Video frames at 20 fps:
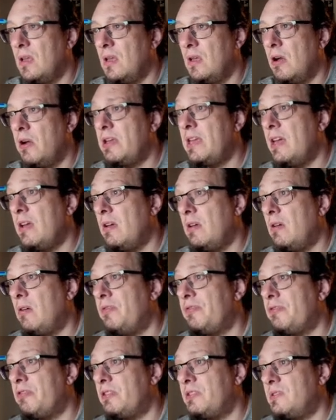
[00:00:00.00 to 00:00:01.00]
Oh yeah,
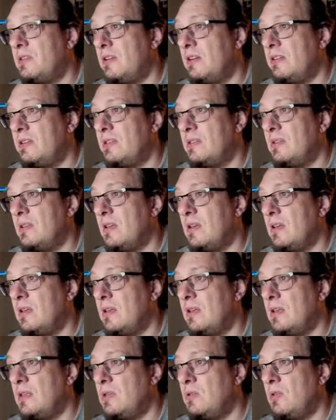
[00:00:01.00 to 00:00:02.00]
of course there is.
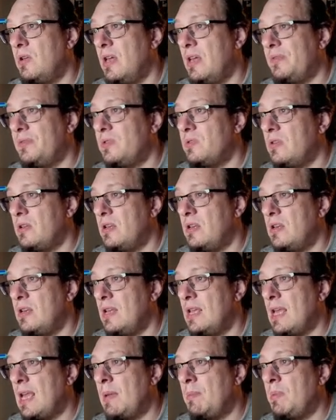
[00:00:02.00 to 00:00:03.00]
You have to
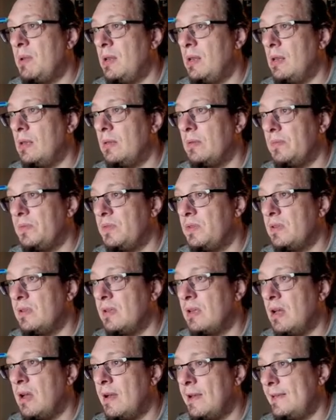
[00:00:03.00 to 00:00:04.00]
enable
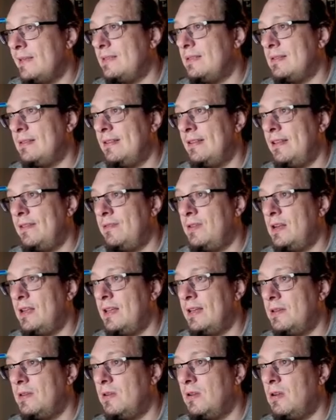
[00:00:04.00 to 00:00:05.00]
the highest level
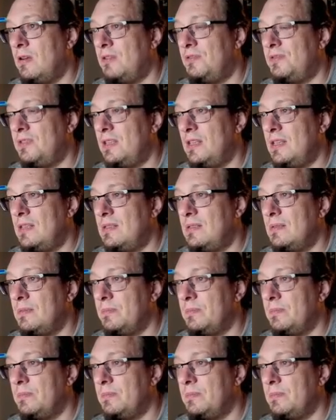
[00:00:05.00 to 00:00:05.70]
at all of these,